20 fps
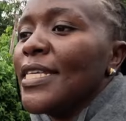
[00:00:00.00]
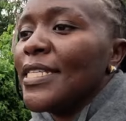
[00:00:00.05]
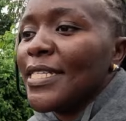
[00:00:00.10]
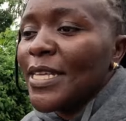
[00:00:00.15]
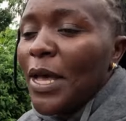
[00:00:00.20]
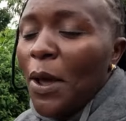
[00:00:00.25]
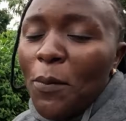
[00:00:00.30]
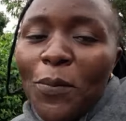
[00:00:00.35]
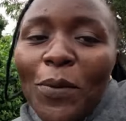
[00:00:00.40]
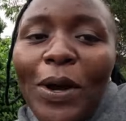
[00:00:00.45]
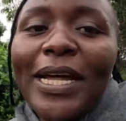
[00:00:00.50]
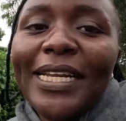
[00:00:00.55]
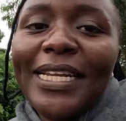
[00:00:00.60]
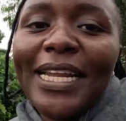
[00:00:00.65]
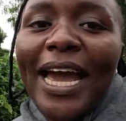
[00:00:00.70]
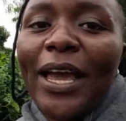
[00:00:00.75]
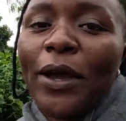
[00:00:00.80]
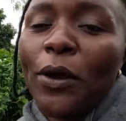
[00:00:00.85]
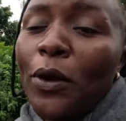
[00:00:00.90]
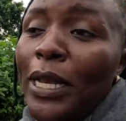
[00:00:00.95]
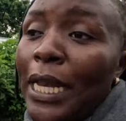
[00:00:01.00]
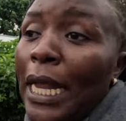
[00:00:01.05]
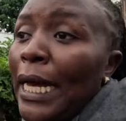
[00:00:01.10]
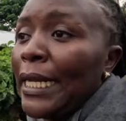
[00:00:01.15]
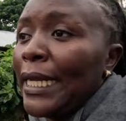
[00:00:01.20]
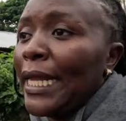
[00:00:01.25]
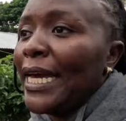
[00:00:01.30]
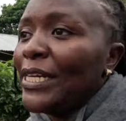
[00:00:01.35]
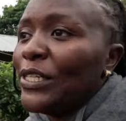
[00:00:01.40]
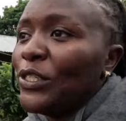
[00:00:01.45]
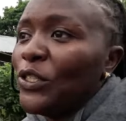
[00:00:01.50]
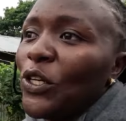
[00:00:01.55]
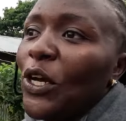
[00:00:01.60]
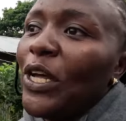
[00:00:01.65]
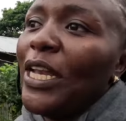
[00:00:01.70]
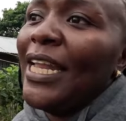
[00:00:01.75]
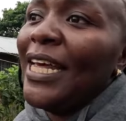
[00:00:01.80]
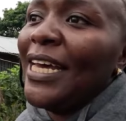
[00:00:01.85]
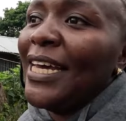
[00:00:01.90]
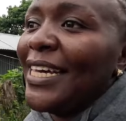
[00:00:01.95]
someone, I call her an angel.
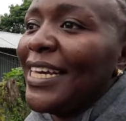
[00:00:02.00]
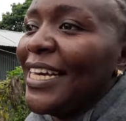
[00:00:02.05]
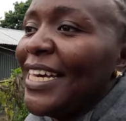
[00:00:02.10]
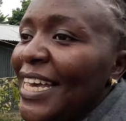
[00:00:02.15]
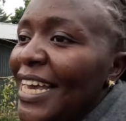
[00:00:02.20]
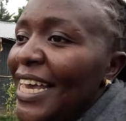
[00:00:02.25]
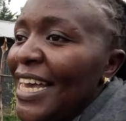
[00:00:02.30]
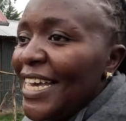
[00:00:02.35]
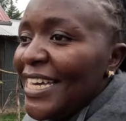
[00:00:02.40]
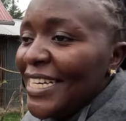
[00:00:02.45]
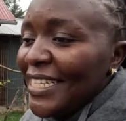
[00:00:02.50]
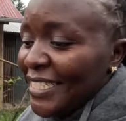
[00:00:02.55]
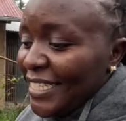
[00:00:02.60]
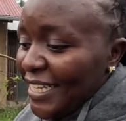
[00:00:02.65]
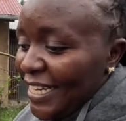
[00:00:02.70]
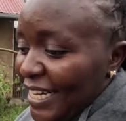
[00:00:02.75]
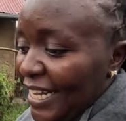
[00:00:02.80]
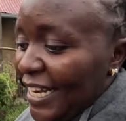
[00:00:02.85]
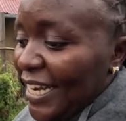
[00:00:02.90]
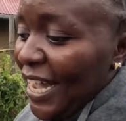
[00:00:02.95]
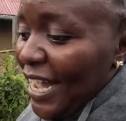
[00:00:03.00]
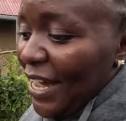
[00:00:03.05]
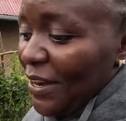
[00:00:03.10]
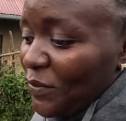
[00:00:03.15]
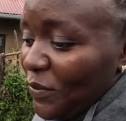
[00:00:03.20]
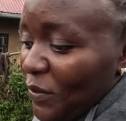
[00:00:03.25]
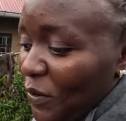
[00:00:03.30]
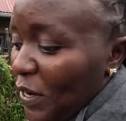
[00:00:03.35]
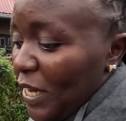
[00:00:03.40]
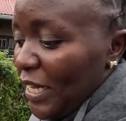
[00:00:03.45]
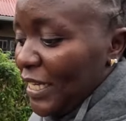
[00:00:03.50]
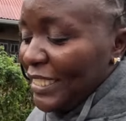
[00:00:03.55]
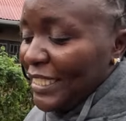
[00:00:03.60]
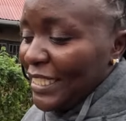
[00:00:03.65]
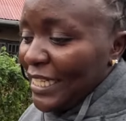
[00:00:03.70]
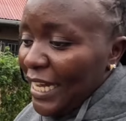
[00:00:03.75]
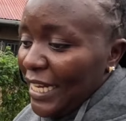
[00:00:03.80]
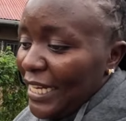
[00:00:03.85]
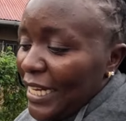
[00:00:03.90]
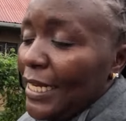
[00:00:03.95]
She cleared for one
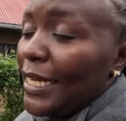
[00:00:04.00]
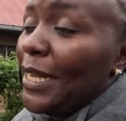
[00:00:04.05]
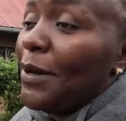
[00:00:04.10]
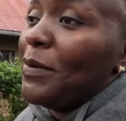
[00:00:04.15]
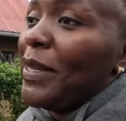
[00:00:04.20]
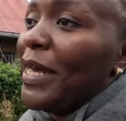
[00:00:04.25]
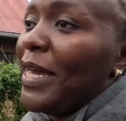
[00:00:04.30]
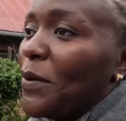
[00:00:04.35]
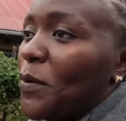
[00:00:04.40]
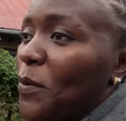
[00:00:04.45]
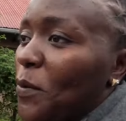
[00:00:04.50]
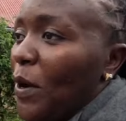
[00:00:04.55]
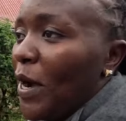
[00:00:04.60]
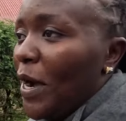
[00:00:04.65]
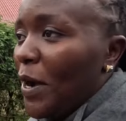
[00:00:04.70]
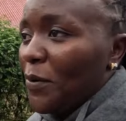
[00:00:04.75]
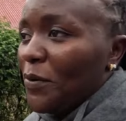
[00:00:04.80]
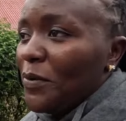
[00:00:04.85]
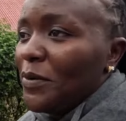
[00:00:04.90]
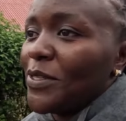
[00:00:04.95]
child and I'm like, wow.